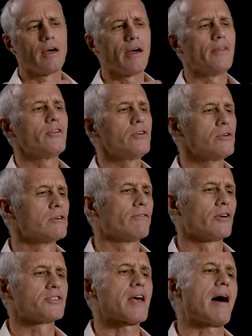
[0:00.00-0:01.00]
and the
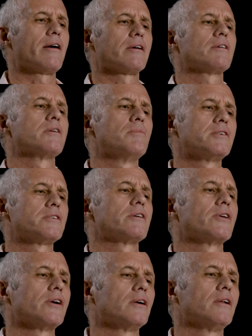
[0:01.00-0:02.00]
universality of the
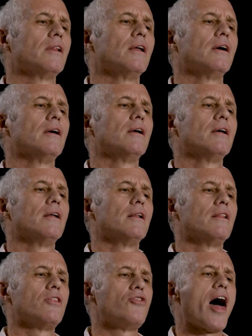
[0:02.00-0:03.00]
material
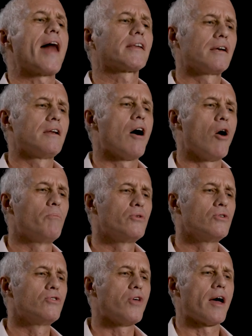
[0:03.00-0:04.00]
that can help
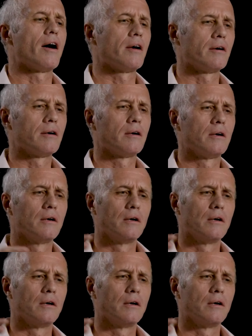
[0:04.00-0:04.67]
you then